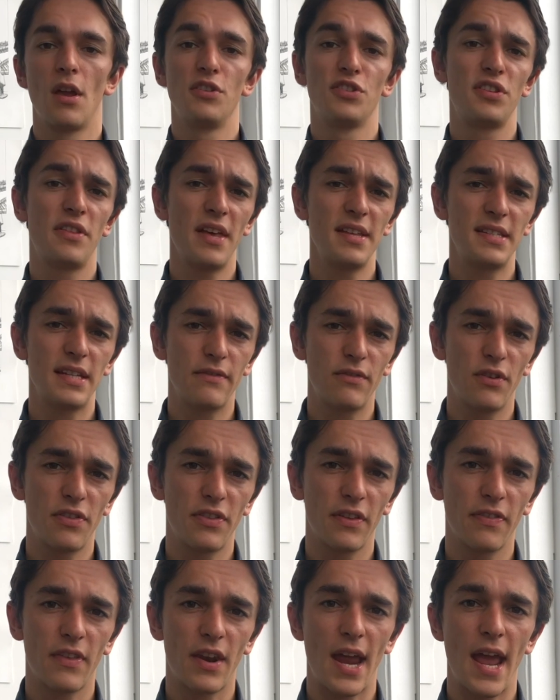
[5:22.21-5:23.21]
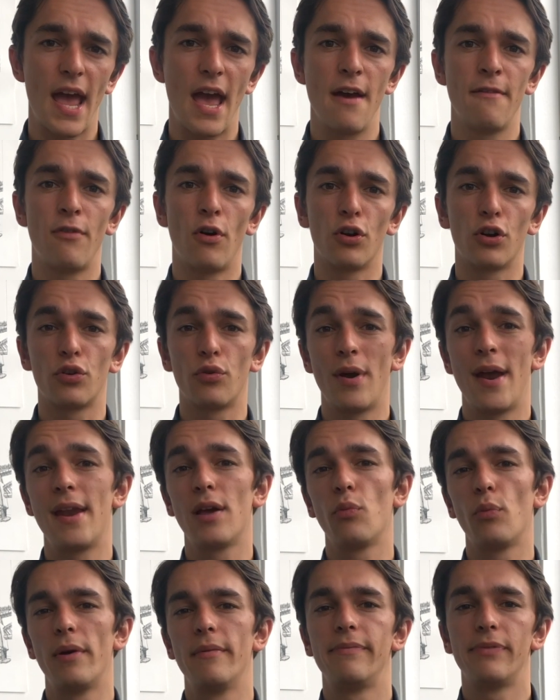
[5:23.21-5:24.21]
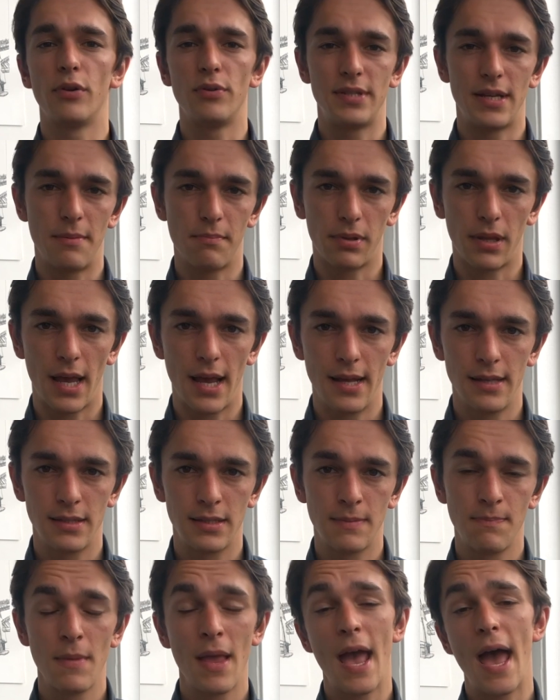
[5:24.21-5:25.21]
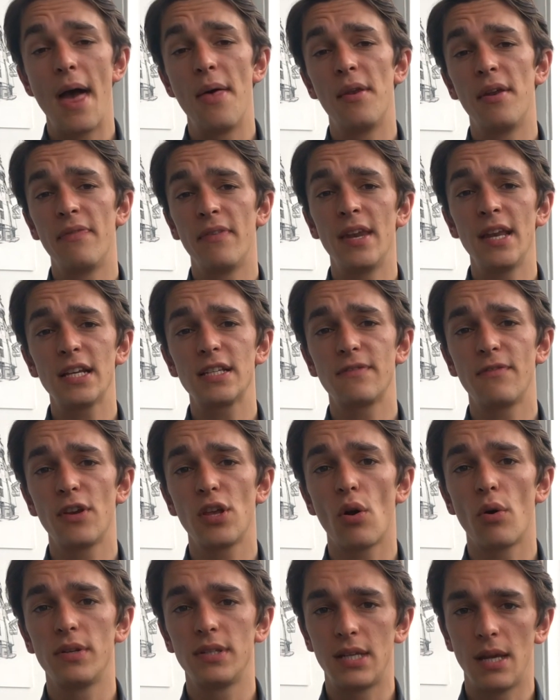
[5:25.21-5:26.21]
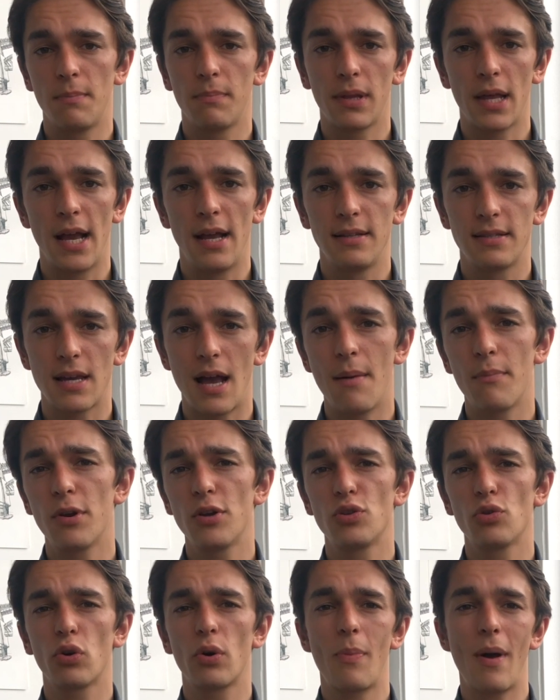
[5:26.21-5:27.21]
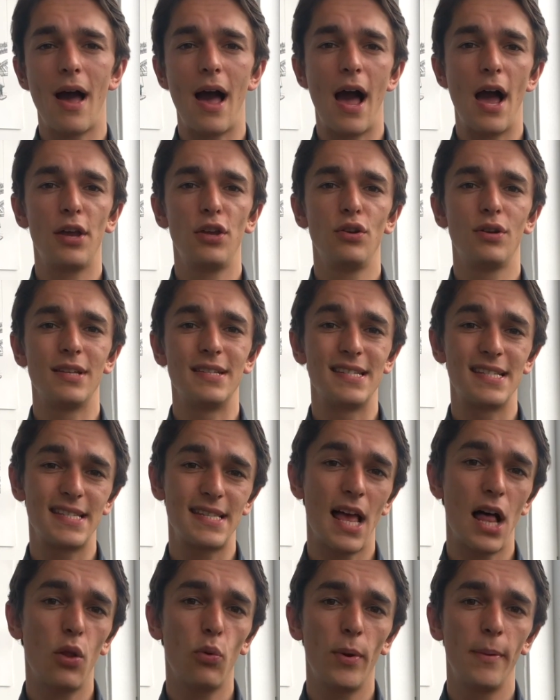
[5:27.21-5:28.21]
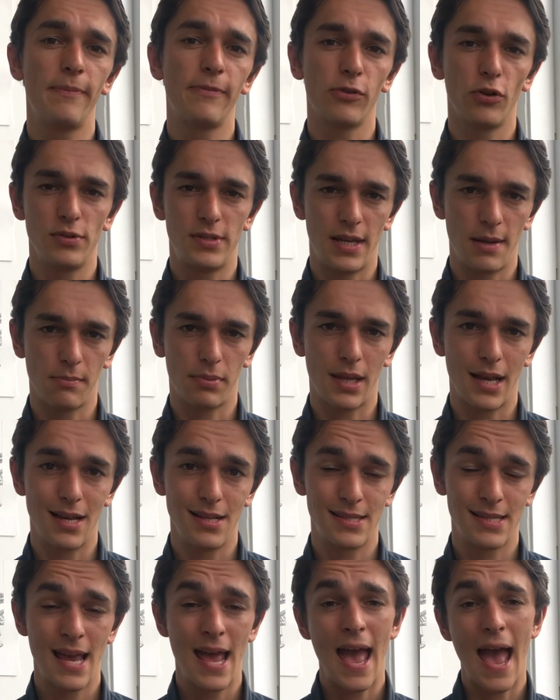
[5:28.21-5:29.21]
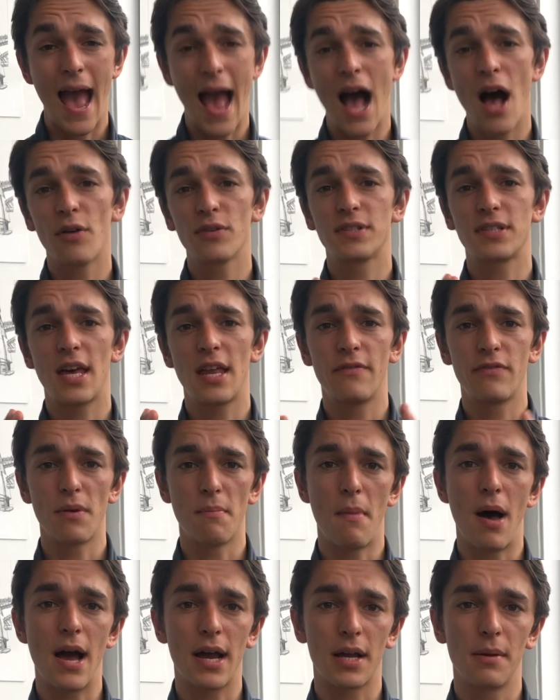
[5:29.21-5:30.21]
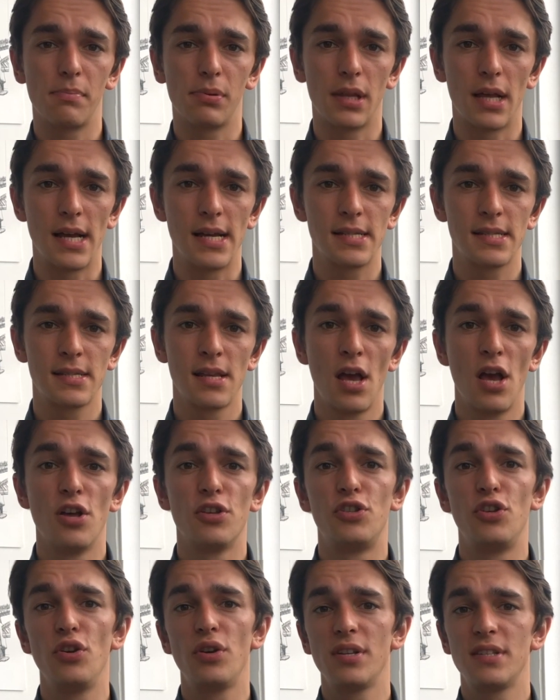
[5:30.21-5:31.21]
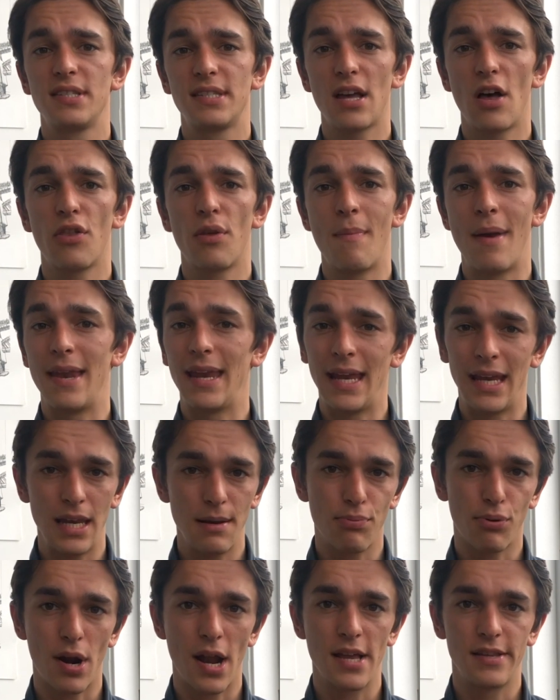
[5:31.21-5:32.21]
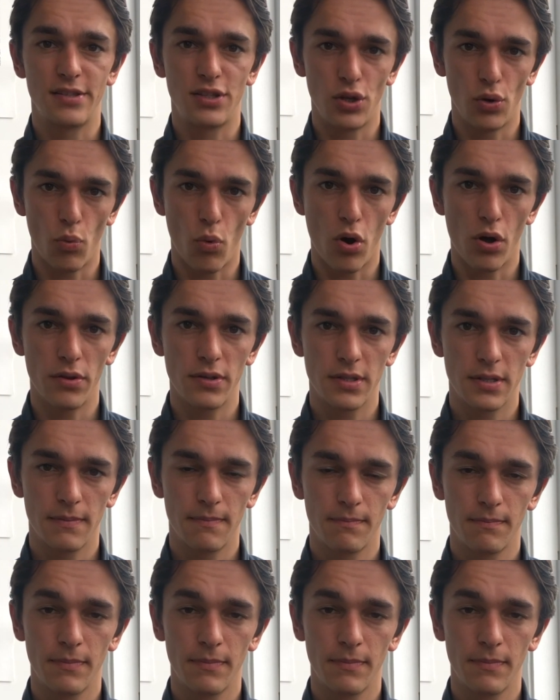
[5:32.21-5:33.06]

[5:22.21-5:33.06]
So that's everything that I have on creating Webflow templates. And then in the next video on templates, I'm going to talk about how you can sell Webflow templates outside of the marketplace, so you can sell them at any price you want.